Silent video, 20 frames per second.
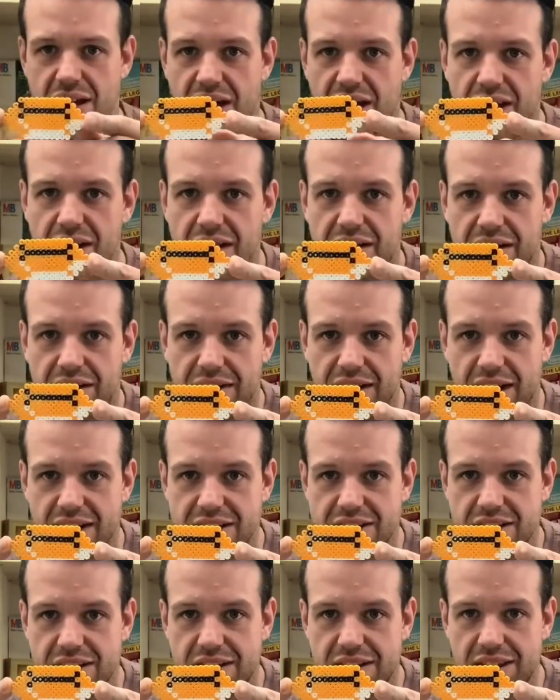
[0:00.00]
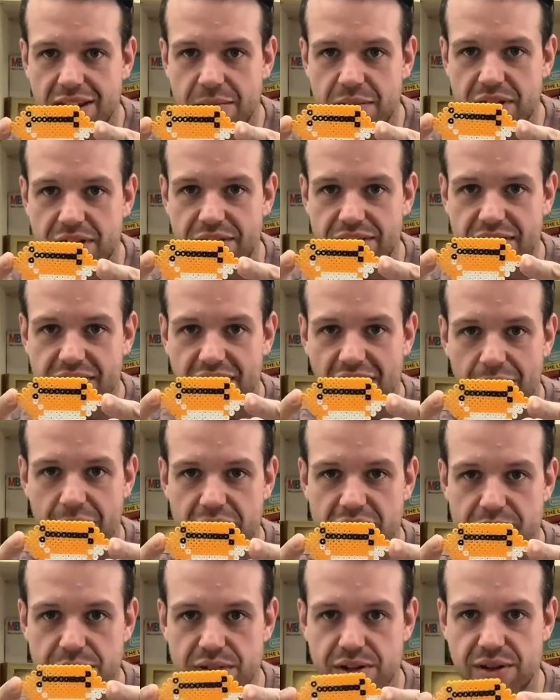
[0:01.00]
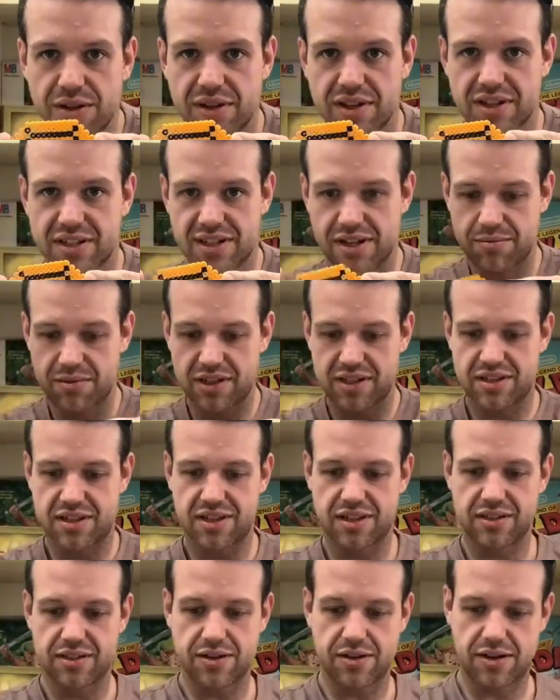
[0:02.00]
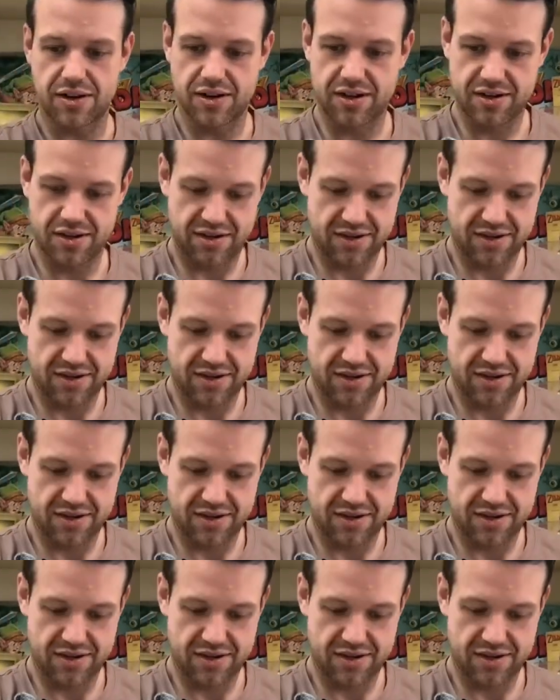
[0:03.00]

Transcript: I don't know, guys. Let me know in the comments. What do you think some of these things are?